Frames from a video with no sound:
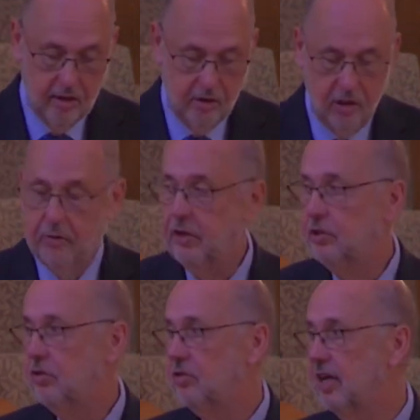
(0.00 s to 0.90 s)
do it
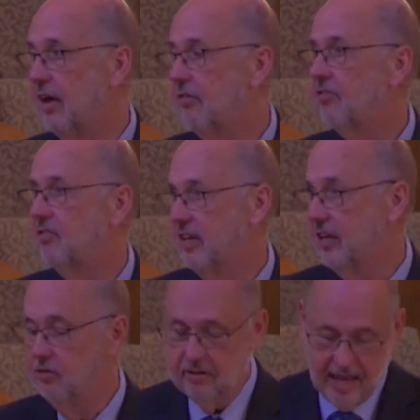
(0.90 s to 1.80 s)
yourself
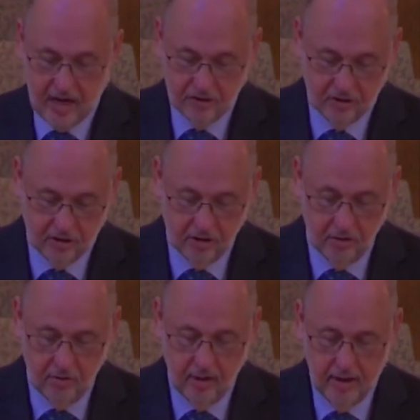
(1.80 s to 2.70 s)
international
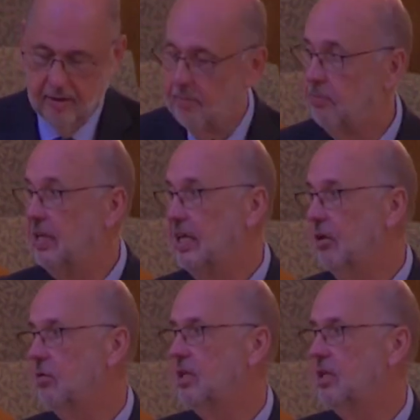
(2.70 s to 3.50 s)
POW